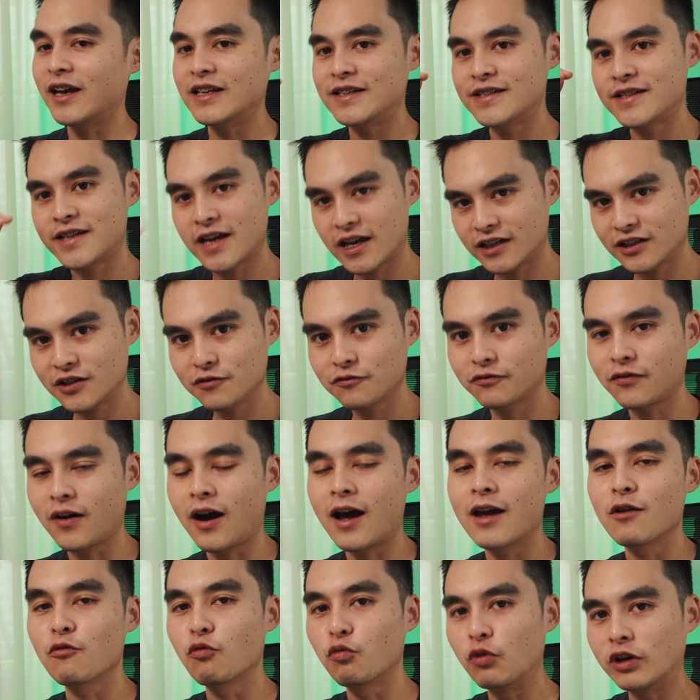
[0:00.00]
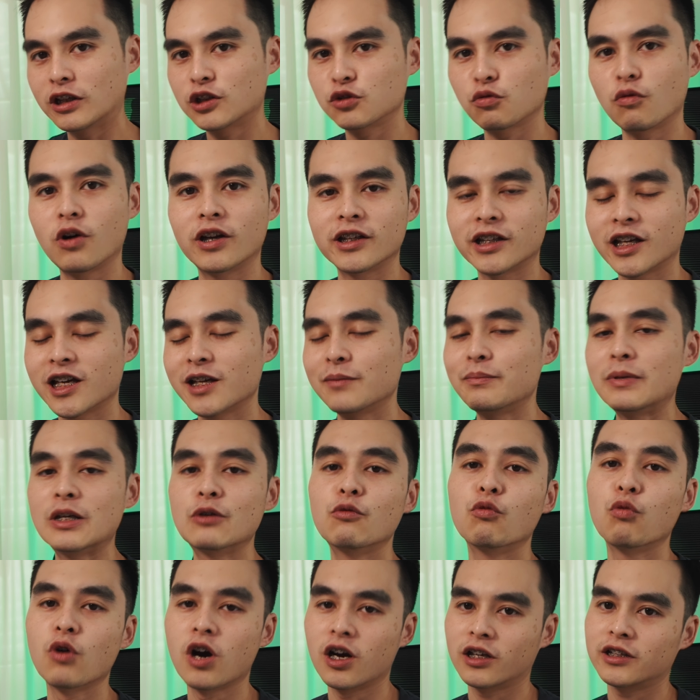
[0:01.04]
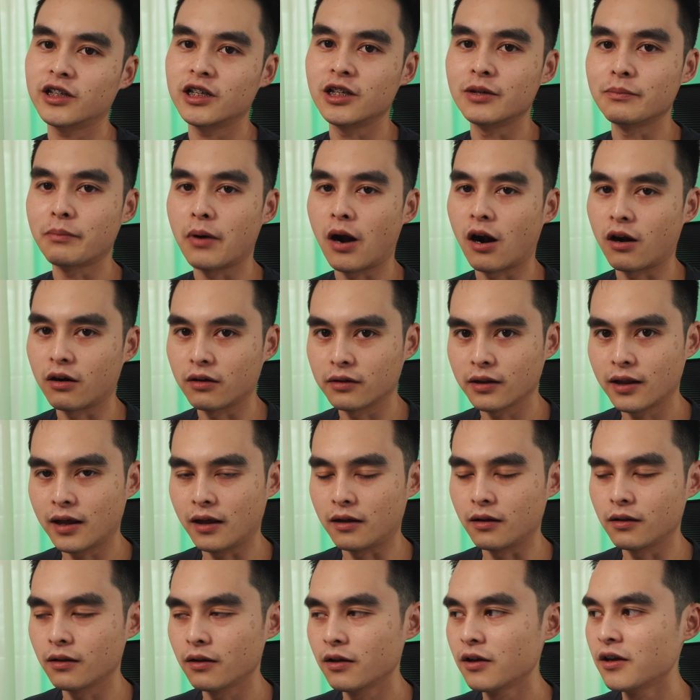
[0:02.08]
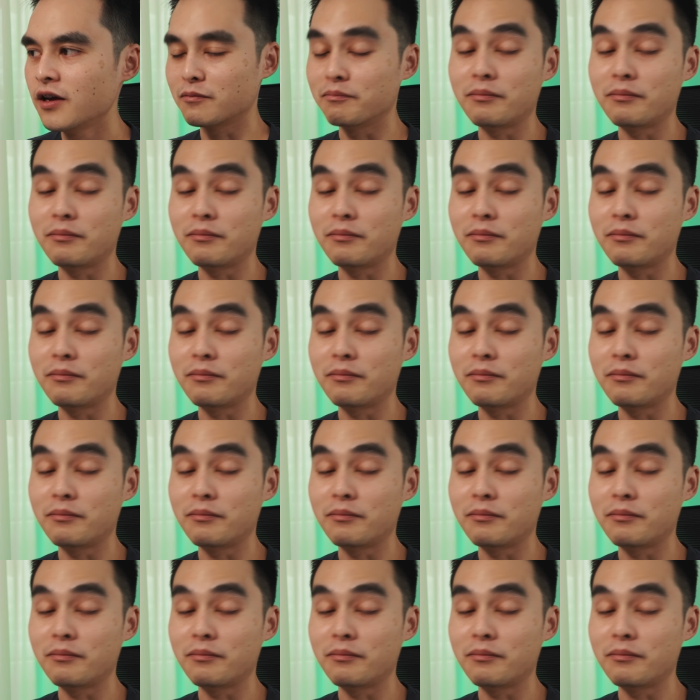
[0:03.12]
identify which one can be worked in parallel.